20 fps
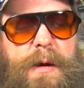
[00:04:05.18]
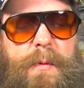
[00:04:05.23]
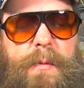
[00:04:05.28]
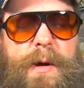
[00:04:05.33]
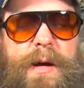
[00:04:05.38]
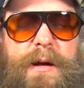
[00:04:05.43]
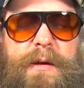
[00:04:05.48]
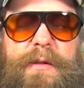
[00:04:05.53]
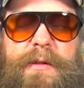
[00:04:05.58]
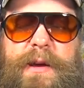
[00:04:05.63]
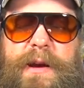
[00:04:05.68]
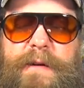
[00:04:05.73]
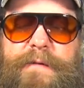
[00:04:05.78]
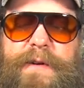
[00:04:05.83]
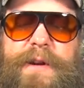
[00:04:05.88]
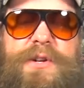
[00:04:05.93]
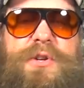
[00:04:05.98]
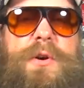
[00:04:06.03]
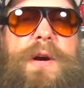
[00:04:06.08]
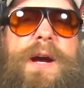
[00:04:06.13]
Wow, they have
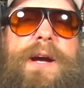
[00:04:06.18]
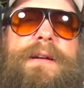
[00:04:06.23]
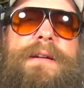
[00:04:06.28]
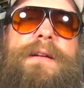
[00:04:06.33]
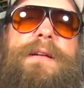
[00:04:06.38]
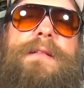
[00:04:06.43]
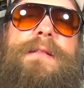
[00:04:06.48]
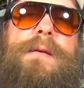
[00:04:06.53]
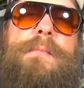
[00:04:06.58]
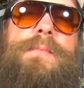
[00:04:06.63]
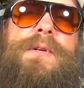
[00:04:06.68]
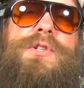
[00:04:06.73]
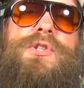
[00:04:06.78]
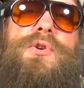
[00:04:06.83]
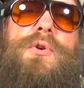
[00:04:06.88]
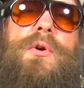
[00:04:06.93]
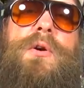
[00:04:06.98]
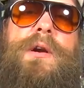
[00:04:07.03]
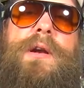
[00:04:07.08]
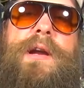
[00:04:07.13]
attracted the
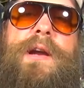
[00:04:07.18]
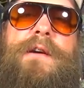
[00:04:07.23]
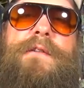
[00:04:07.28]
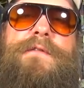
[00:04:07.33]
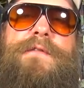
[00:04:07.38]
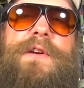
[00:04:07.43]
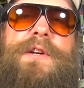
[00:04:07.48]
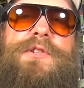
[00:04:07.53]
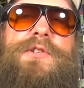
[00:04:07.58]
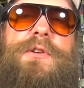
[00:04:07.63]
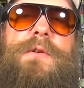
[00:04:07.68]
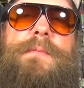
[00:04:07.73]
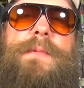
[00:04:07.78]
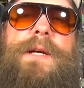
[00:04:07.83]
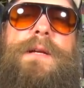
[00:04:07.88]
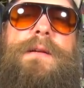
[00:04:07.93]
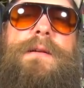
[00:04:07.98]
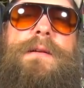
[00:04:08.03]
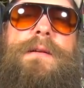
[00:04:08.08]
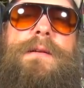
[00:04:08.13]
majority of
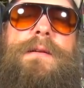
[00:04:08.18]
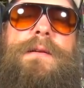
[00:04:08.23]
fishermen.